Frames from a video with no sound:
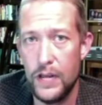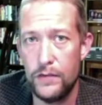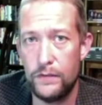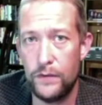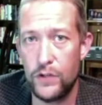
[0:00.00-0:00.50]

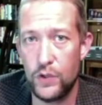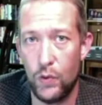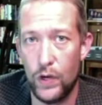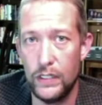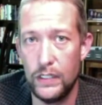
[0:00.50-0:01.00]
The first
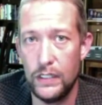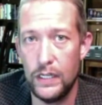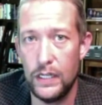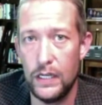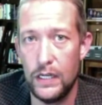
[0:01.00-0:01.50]
one,
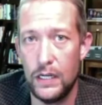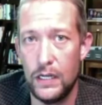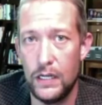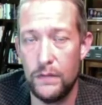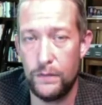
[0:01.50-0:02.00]

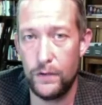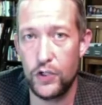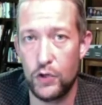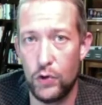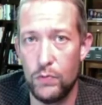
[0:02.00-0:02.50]
the
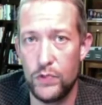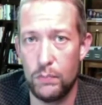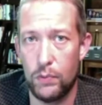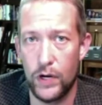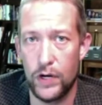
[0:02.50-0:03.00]
first group
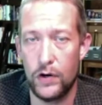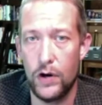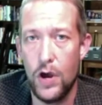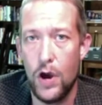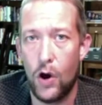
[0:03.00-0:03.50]
supporting her
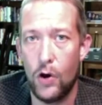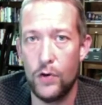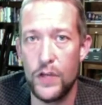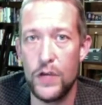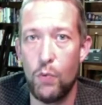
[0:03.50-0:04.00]
are
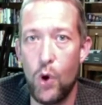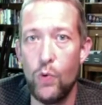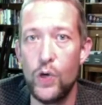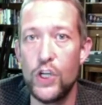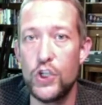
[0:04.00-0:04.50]
the
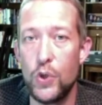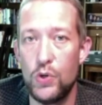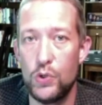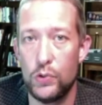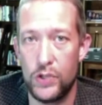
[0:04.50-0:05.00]
woke
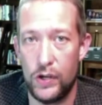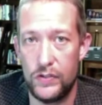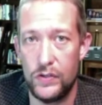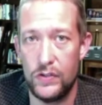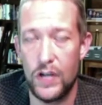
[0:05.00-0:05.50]
social
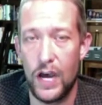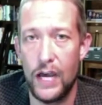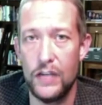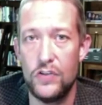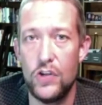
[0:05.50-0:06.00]
justice
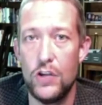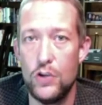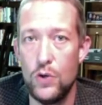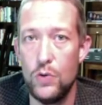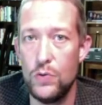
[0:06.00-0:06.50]
guys that
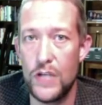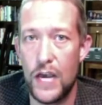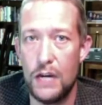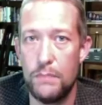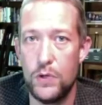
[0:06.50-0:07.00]
use
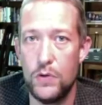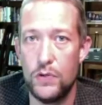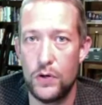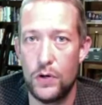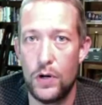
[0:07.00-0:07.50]
and
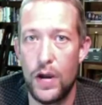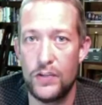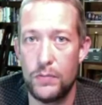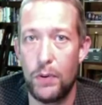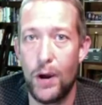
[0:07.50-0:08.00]
abuse her as
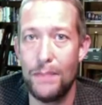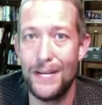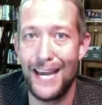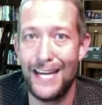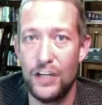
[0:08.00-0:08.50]
a
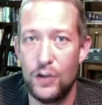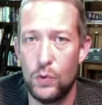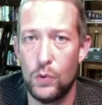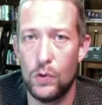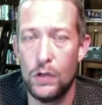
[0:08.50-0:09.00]
propagandic
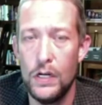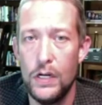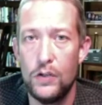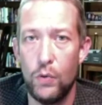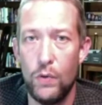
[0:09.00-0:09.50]
tool
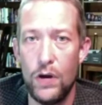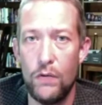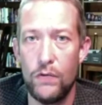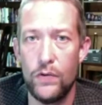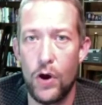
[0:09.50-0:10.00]
to win
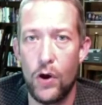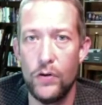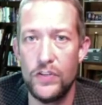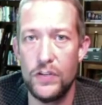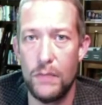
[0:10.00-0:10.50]
over the
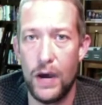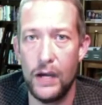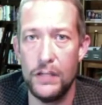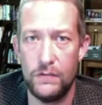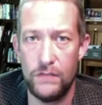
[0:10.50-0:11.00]
hearts and
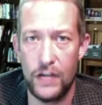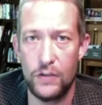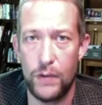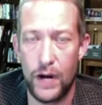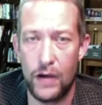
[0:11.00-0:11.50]
minds of
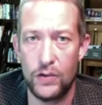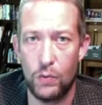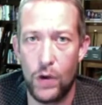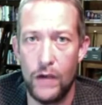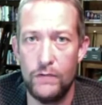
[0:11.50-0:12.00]
desperate
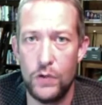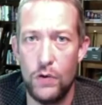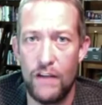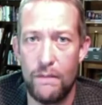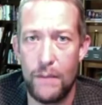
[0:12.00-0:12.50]
housewives who
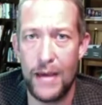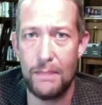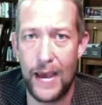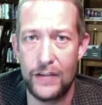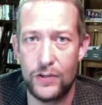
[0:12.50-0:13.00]
have bad
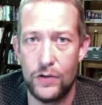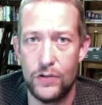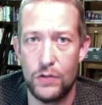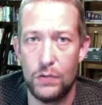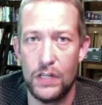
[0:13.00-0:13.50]

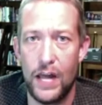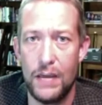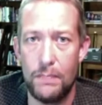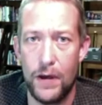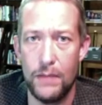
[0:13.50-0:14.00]
pastors and rely
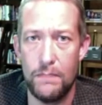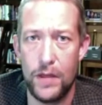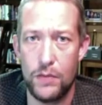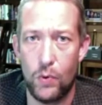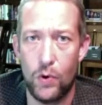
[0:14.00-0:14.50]
upon
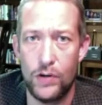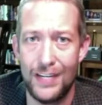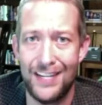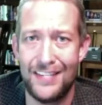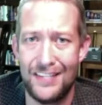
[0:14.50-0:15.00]
Beth Moore to
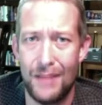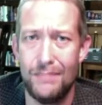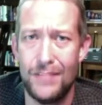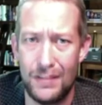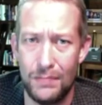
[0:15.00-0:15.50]
get some
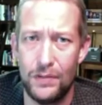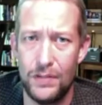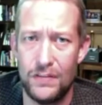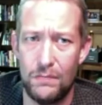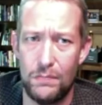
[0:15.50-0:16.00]

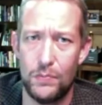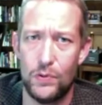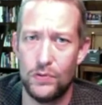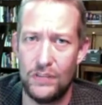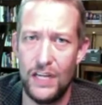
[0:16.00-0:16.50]
semblance of
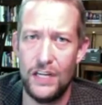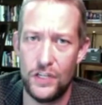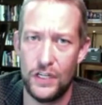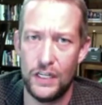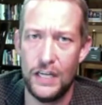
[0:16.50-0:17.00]
biblical
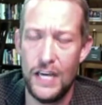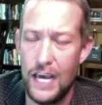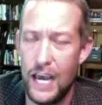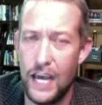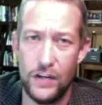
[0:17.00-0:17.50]
teaching
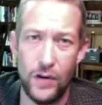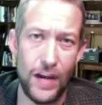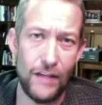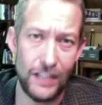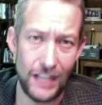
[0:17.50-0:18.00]
and don't
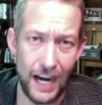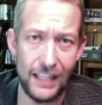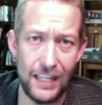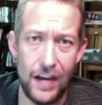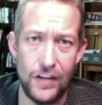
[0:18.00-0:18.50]
have a
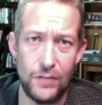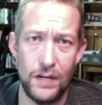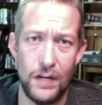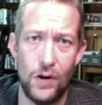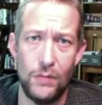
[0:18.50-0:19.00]
godly husband
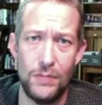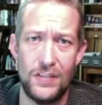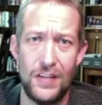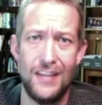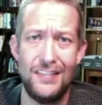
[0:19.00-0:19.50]
at home to
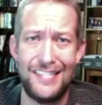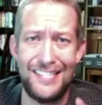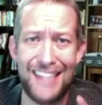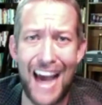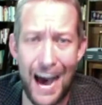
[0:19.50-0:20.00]
say,
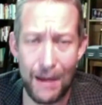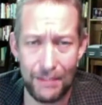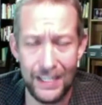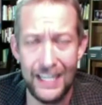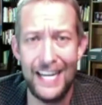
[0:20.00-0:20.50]

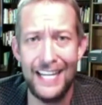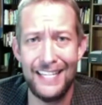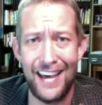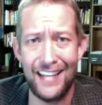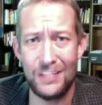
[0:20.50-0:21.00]
stop.
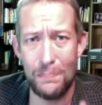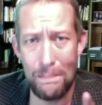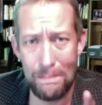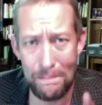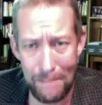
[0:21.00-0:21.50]
That's
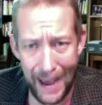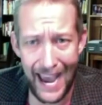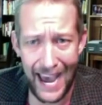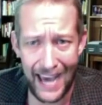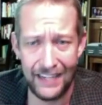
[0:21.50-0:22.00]

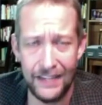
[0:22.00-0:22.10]
bad.